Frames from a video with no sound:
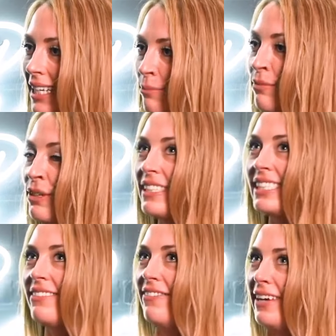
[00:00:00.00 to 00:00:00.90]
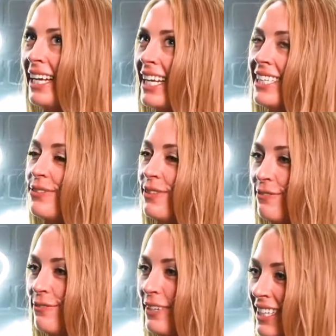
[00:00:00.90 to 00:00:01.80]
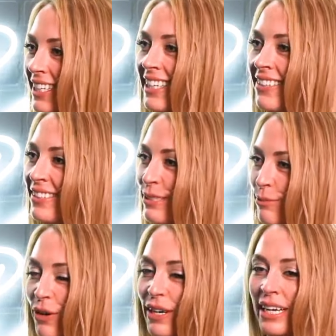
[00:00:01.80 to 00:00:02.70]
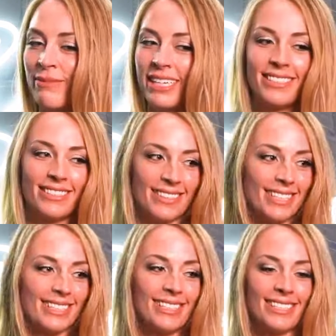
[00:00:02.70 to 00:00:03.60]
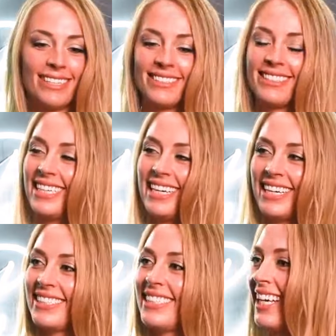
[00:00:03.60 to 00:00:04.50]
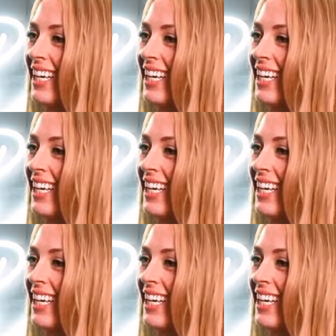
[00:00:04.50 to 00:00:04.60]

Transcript: I'm moving to Vegas. We figured it out this yeah. morning. My suitcase is downstairs.